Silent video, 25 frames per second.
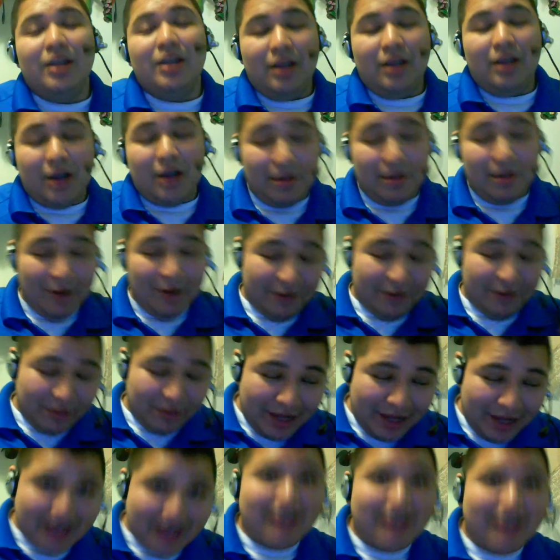no
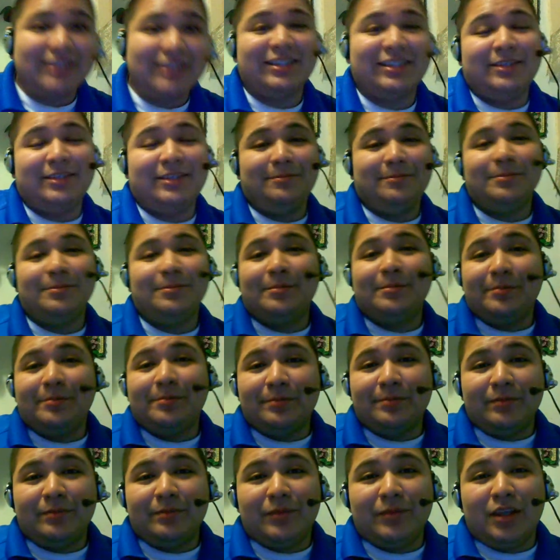one gives a
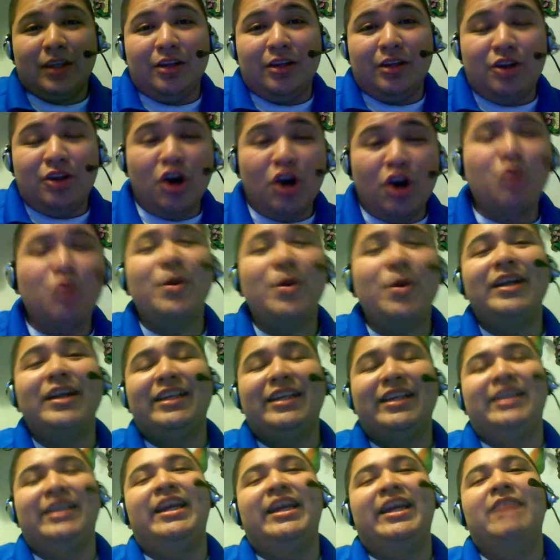fuck about Justin
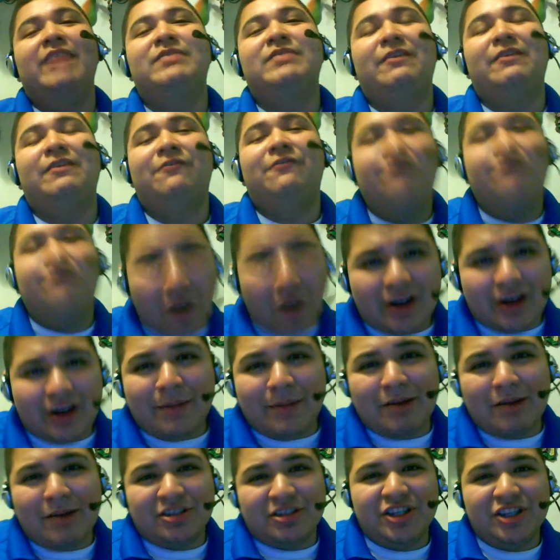Bieber and his little
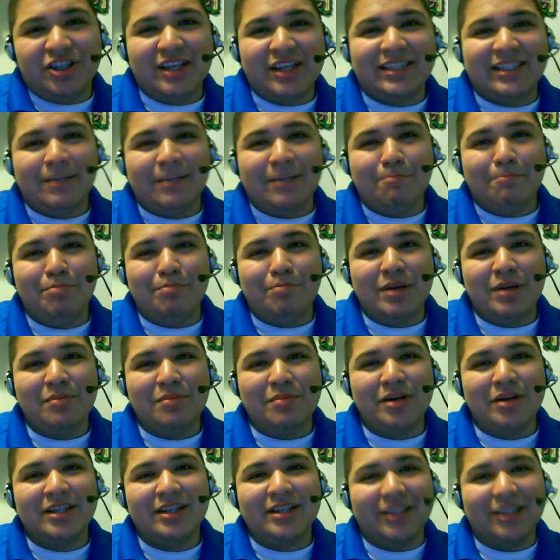hardships.
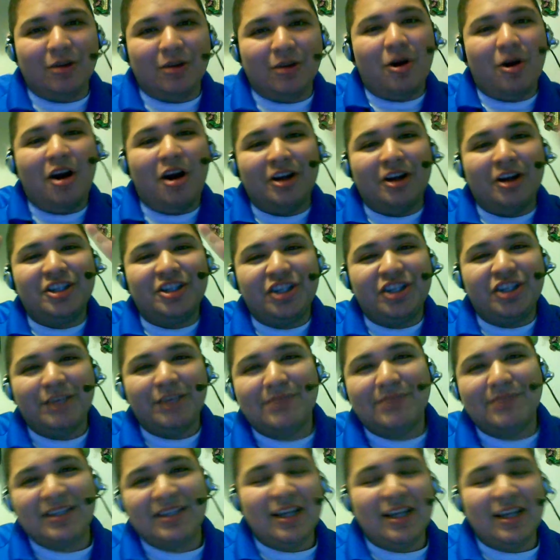Look, your
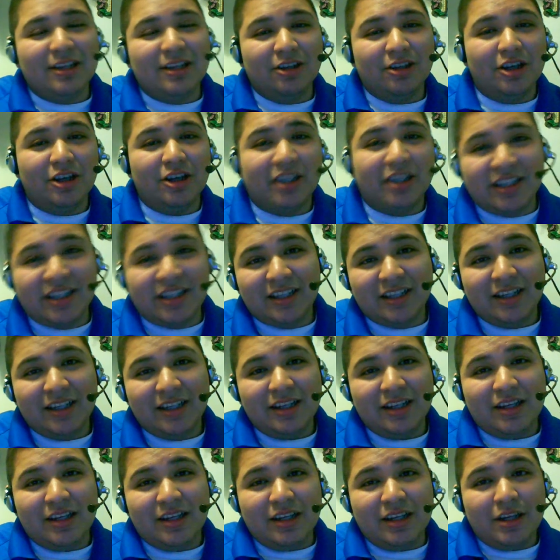balls have not
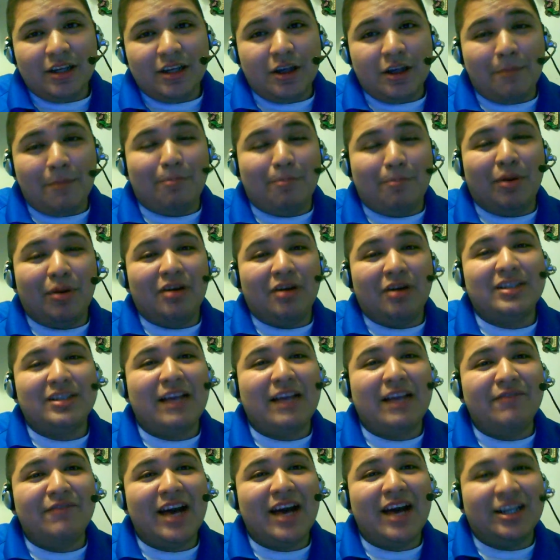dropped yet.
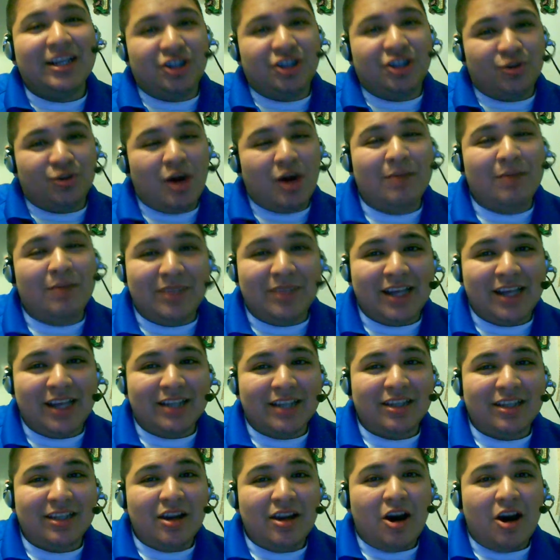Obviously,
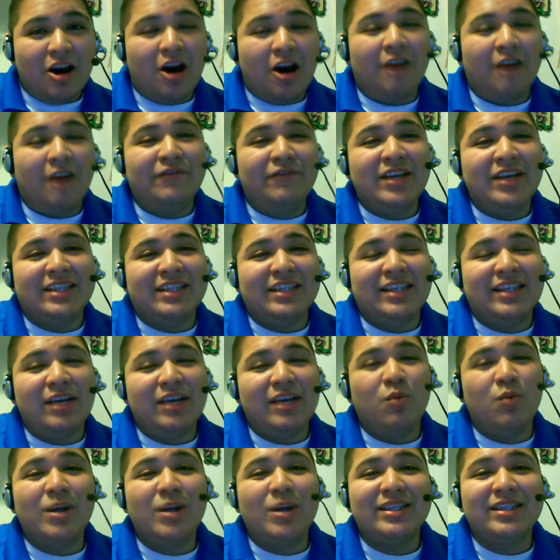once they drop,
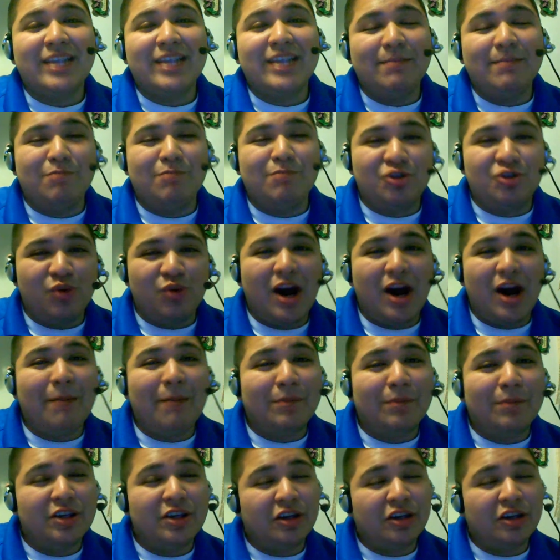your career's
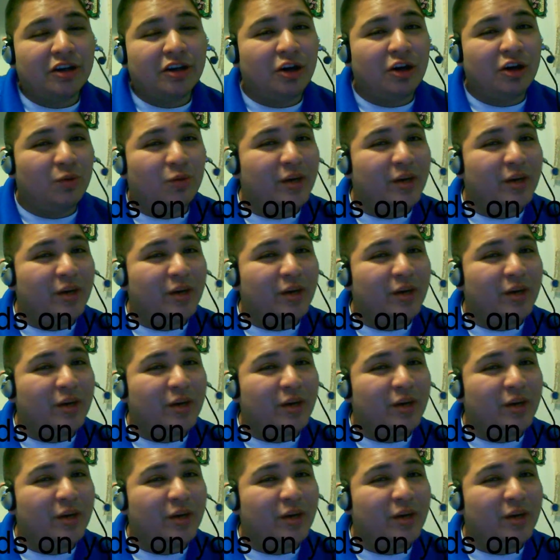over.